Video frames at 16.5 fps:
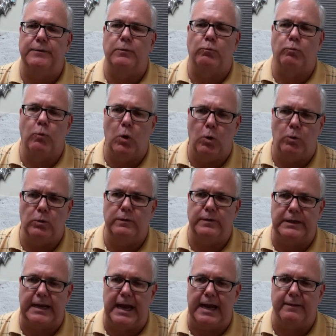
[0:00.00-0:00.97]
the role
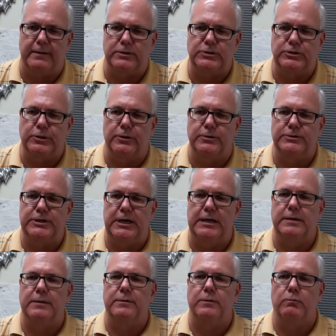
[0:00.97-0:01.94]
of the Catholic Church
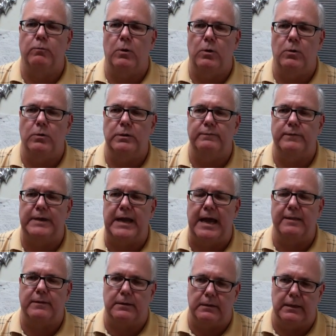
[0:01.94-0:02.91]
and the role of the
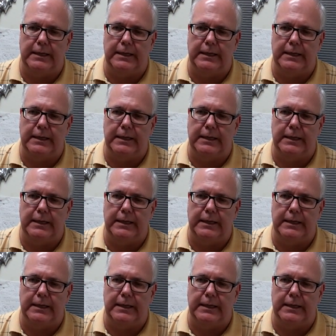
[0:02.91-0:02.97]
Catholic